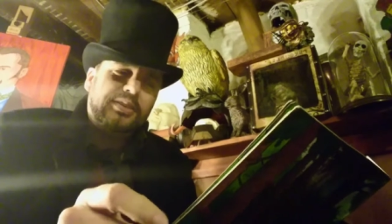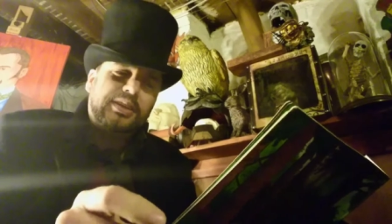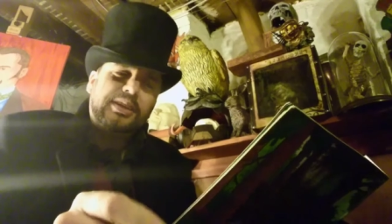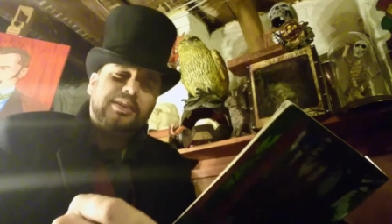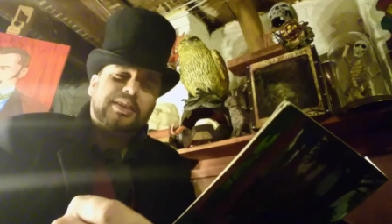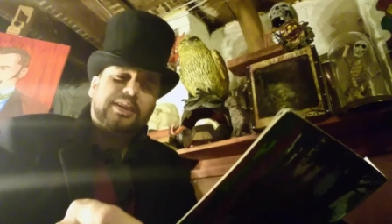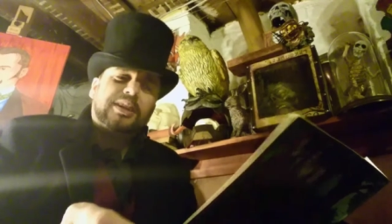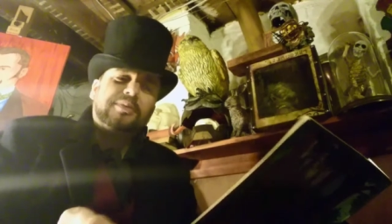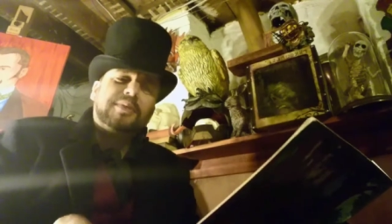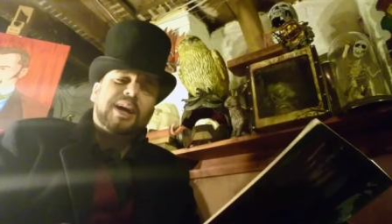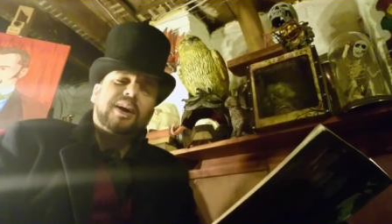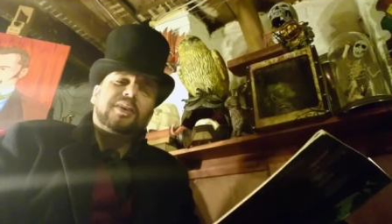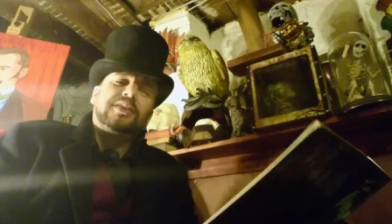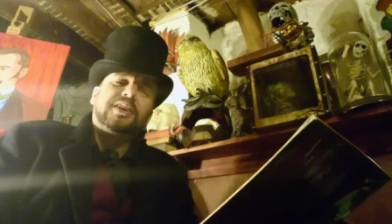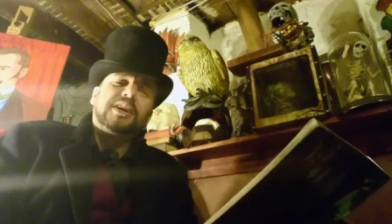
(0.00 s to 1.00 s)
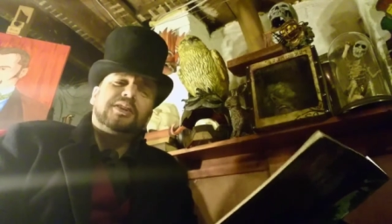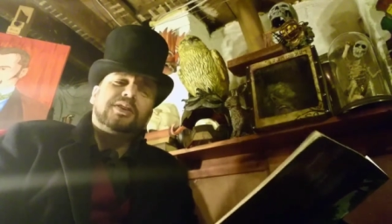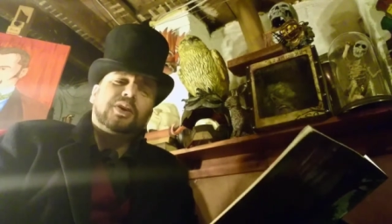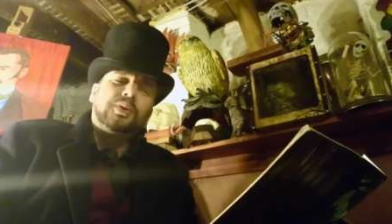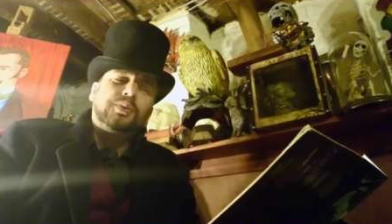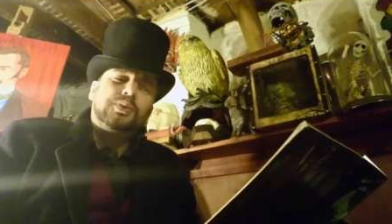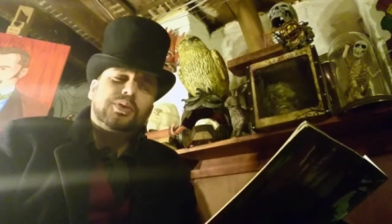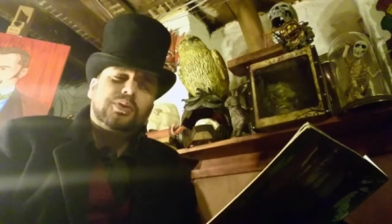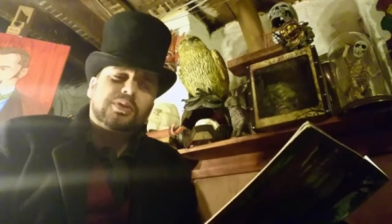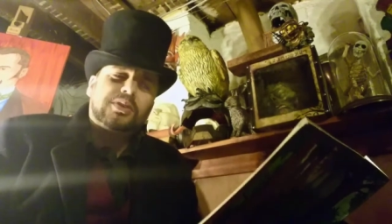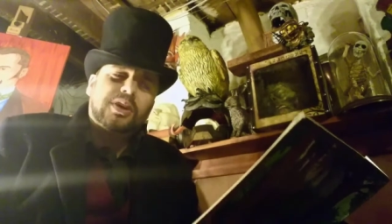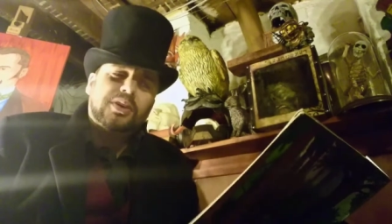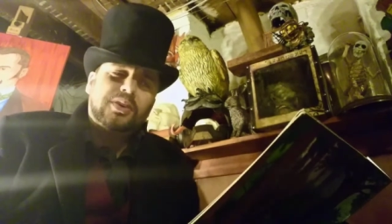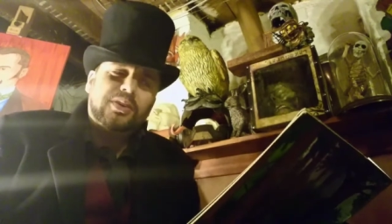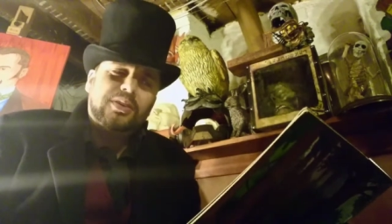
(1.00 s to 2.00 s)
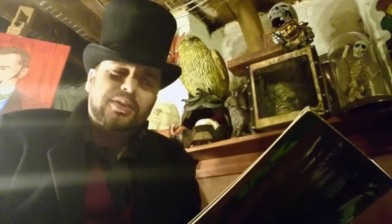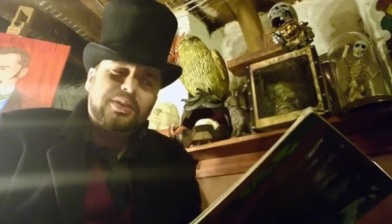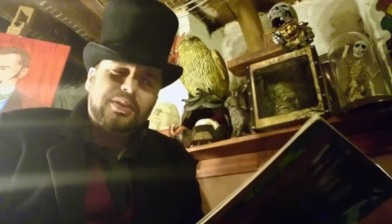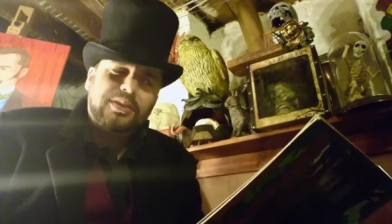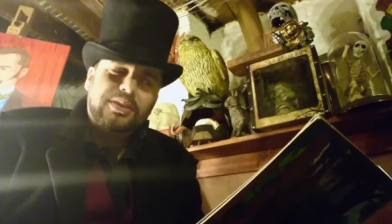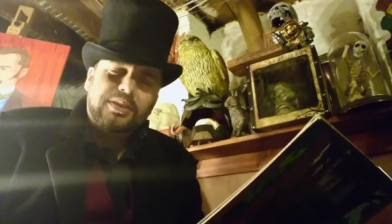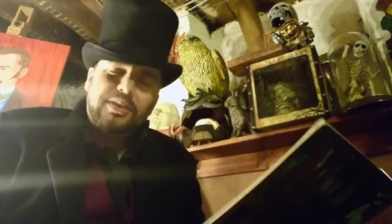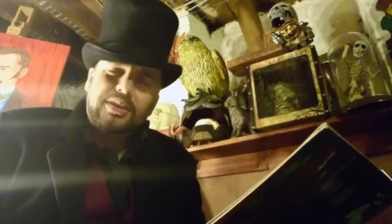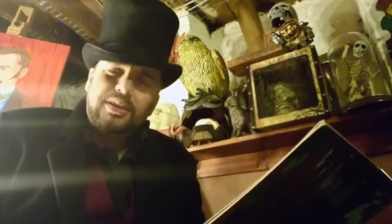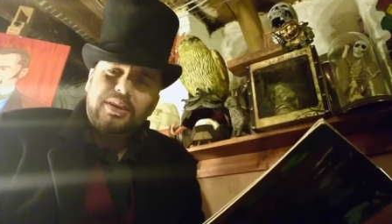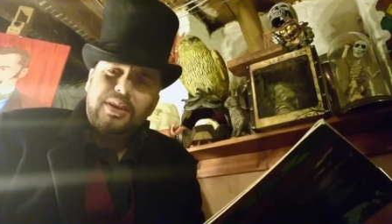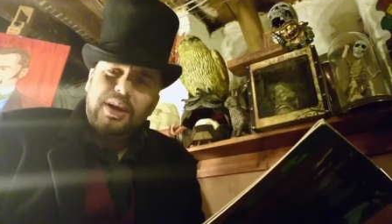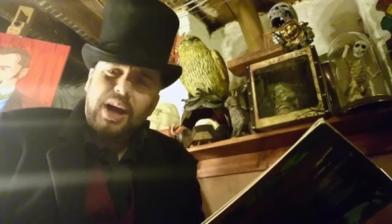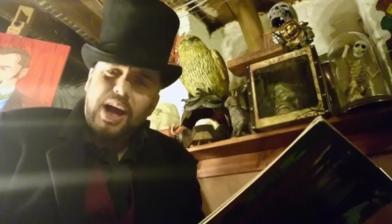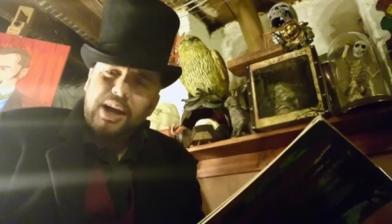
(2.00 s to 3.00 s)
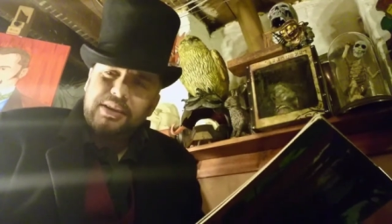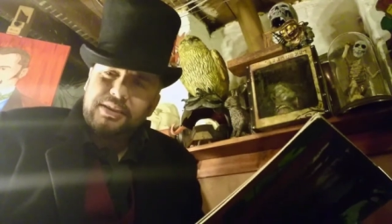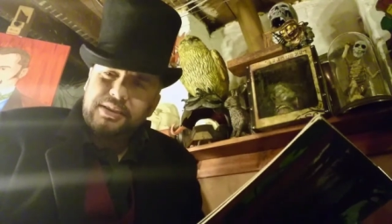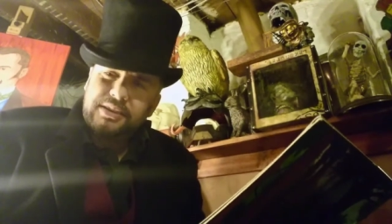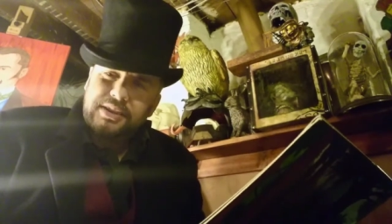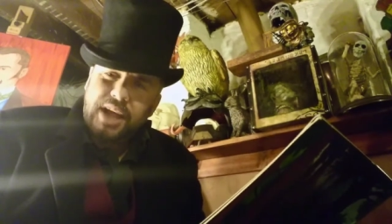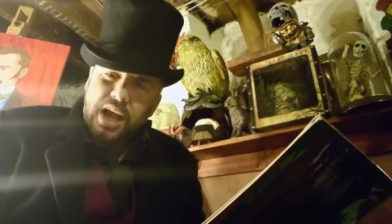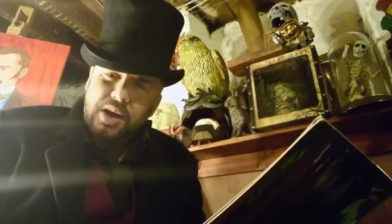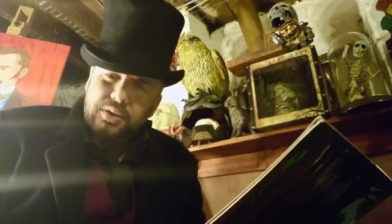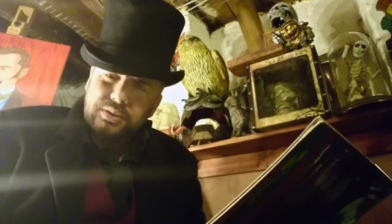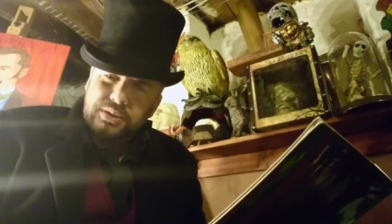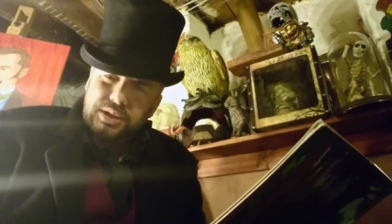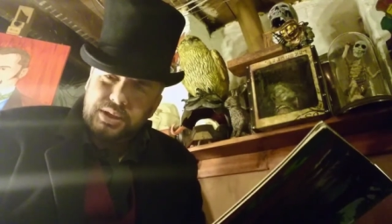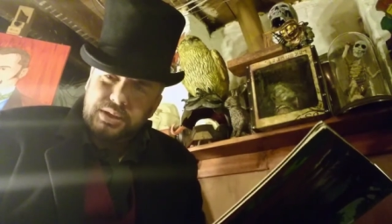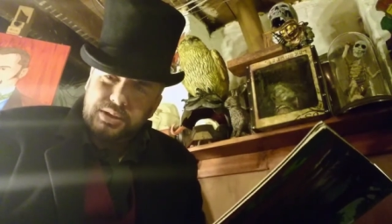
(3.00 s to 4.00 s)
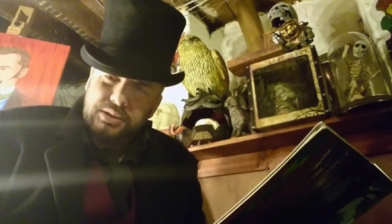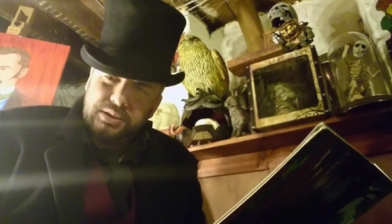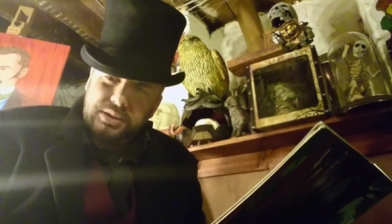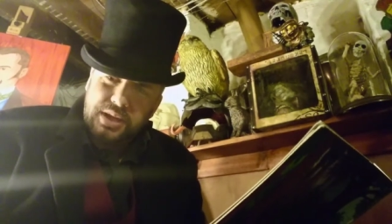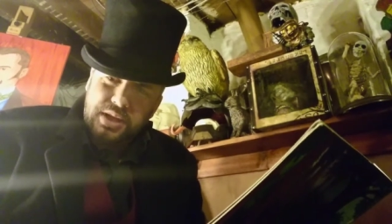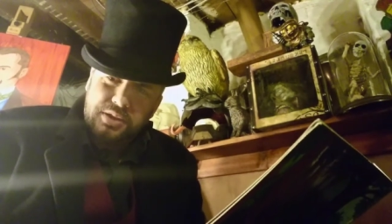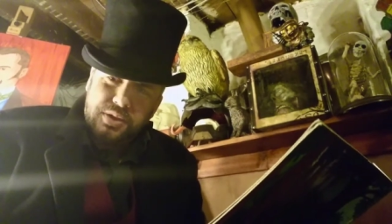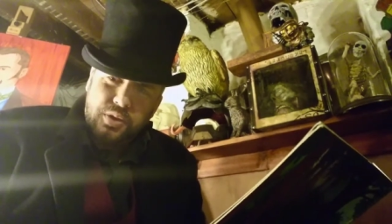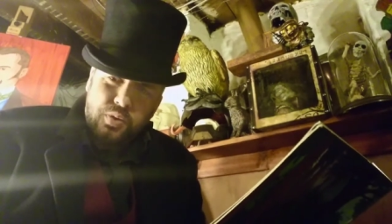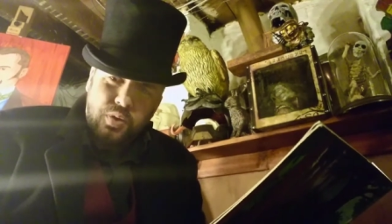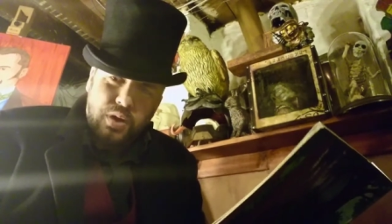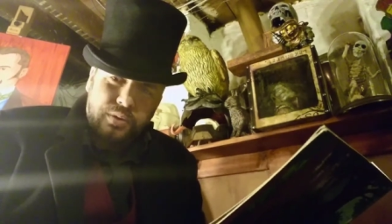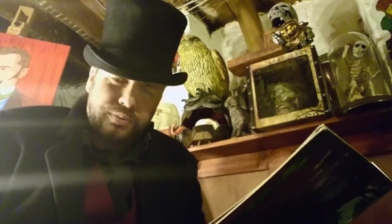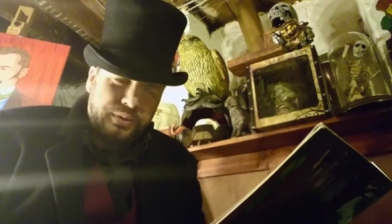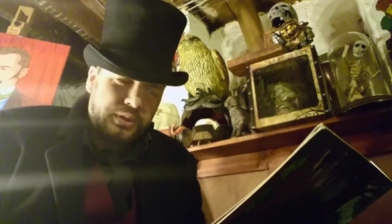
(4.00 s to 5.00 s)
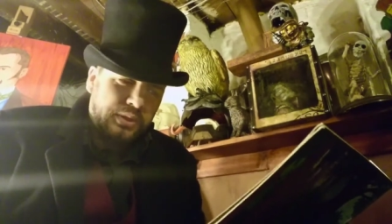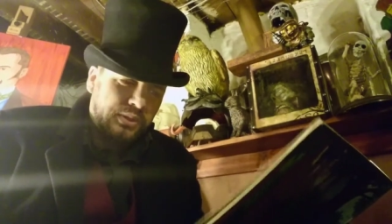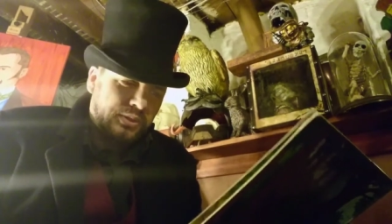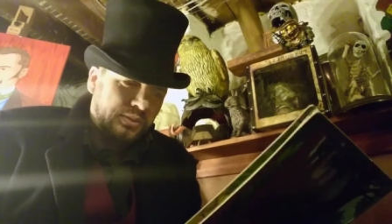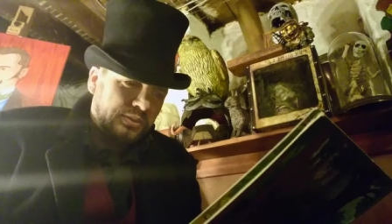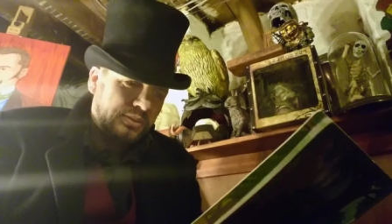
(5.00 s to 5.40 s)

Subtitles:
see, said the mouse, I told you so. Astounding, said the Gruffalo.